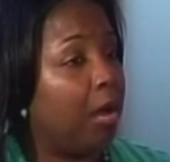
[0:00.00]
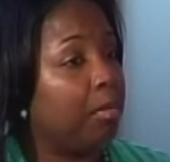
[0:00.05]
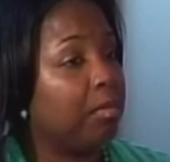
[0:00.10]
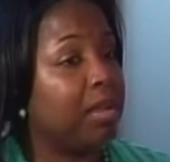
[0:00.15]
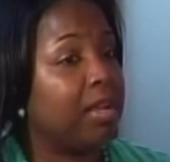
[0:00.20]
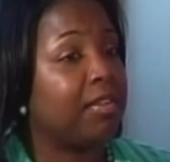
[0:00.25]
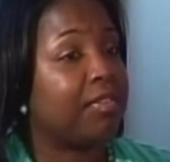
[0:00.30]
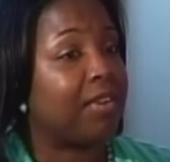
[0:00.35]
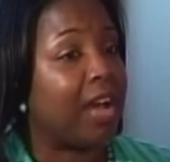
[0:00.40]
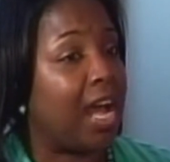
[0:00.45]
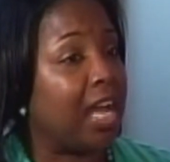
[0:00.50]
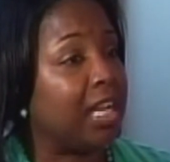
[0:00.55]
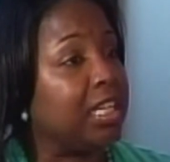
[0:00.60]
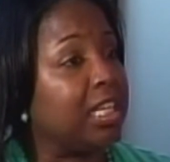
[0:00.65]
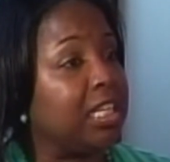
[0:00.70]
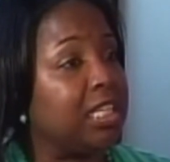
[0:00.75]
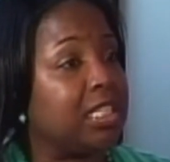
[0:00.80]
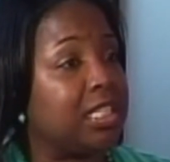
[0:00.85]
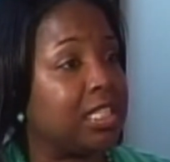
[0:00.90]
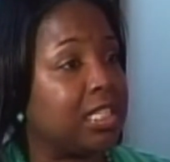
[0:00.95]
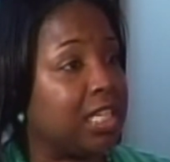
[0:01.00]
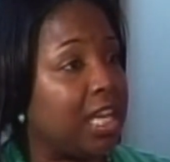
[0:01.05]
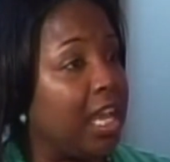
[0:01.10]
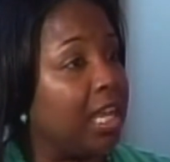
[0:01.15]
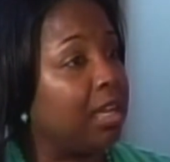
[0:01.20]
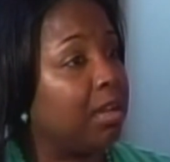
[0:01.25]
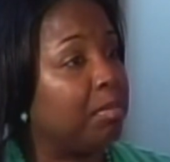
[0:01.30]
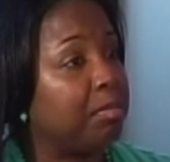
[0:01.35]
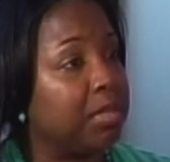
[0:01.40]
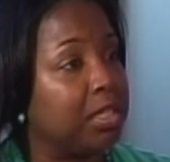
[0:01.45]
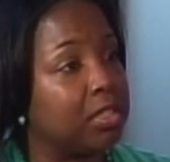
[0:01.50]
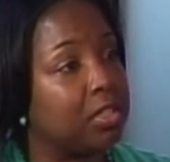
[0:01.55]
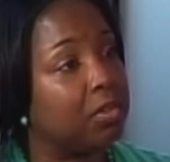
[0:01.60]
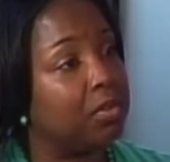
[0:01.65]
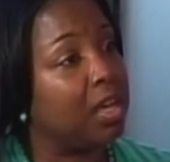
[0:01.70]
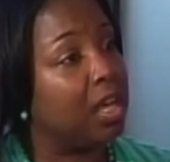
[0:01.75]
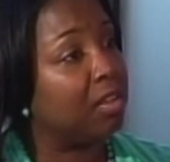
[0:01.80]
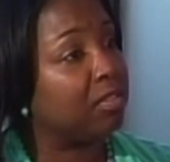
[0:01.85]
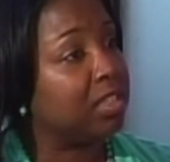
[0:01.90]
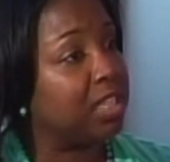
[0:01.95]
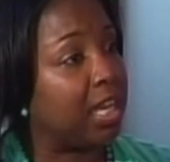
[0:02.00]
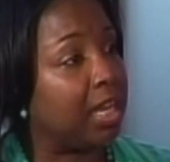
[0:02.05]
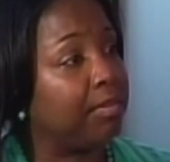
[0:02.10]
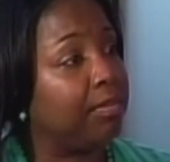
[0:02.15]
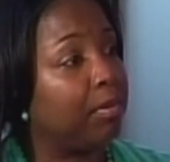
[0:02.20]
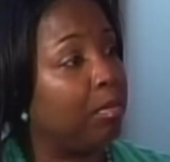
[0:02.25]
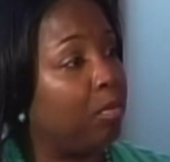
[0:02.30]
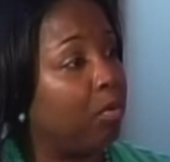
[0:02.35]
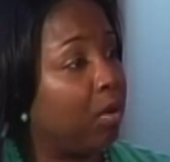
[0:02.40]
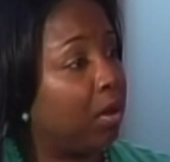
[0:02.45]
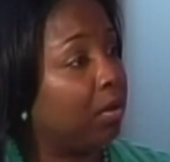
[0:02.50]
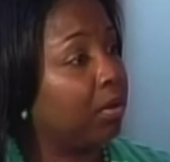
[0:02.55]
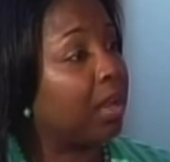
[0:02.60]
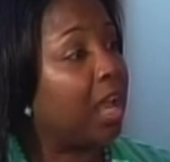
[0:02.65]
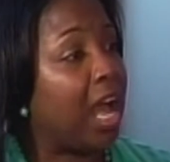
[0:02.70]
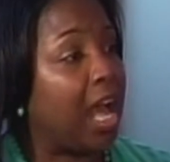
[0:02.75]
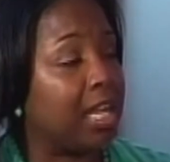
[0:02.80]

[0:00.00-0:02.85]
If I need to take a mental health day from work,